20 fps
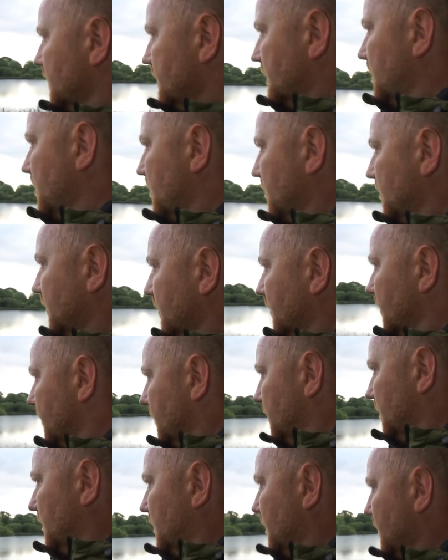Now,
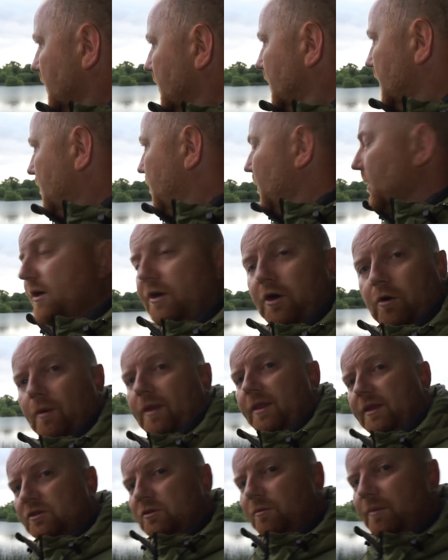I want to know
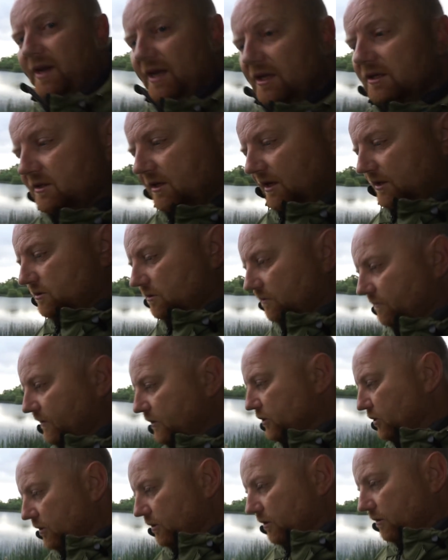whether somebody else has had some
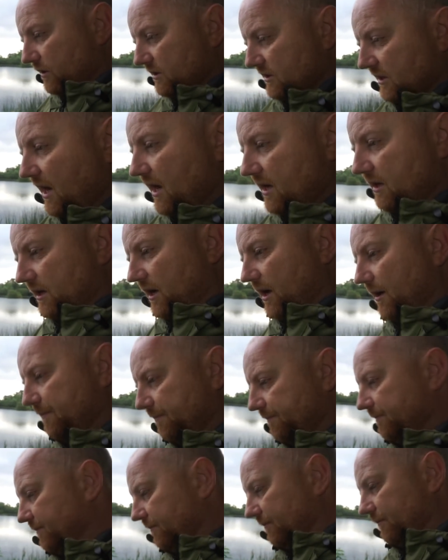fish on the other side yet.
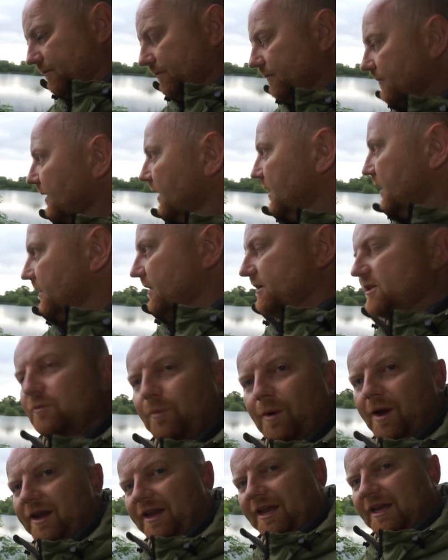This is
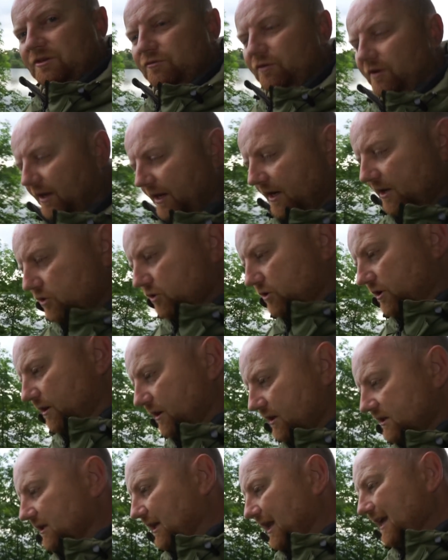where it gets really interesting.
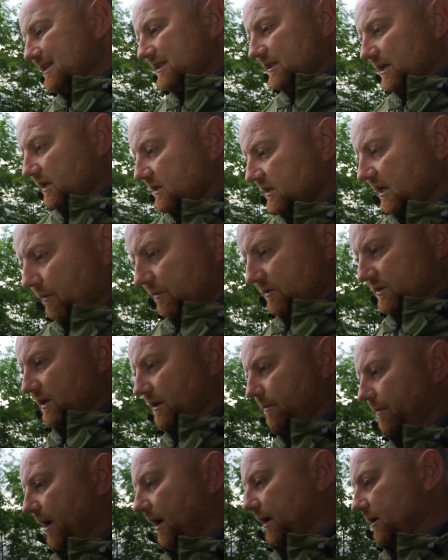It's the last 6 hours of
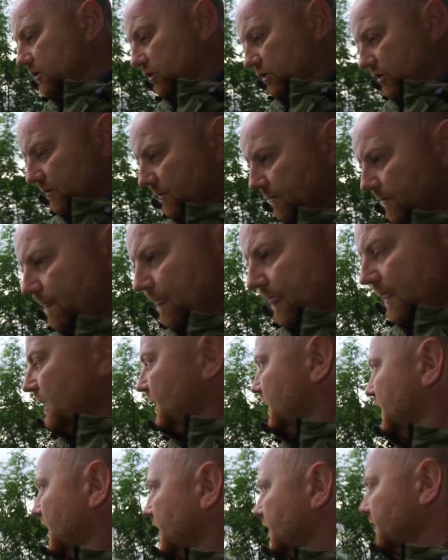the match
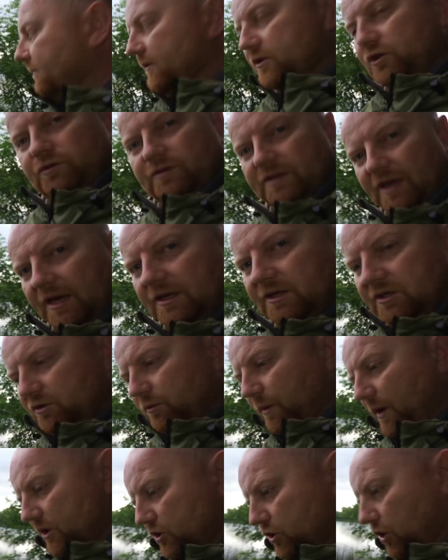and the fish have started to
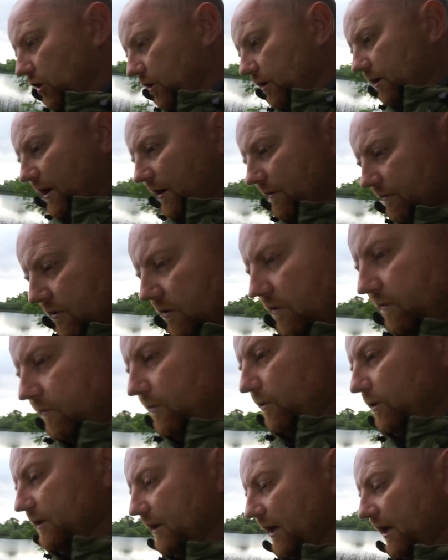switch on after a
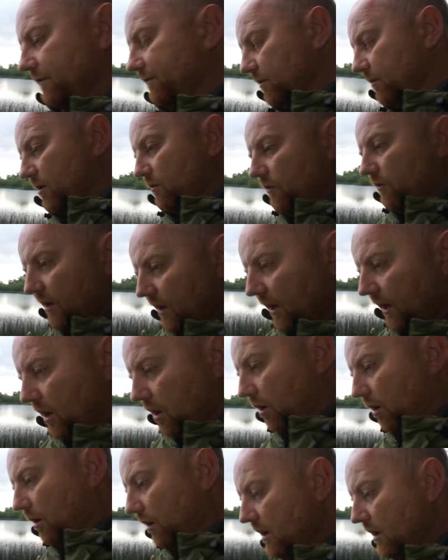full day. It been really
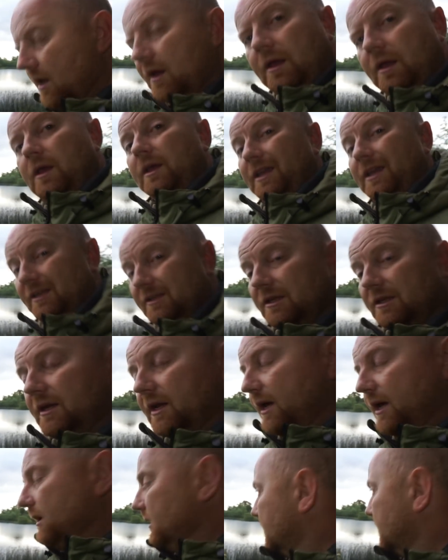hot
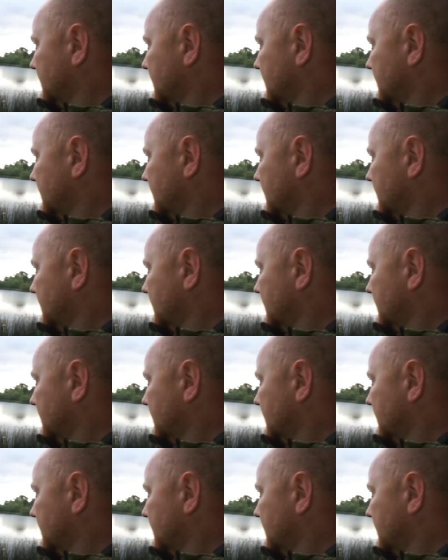yesterday.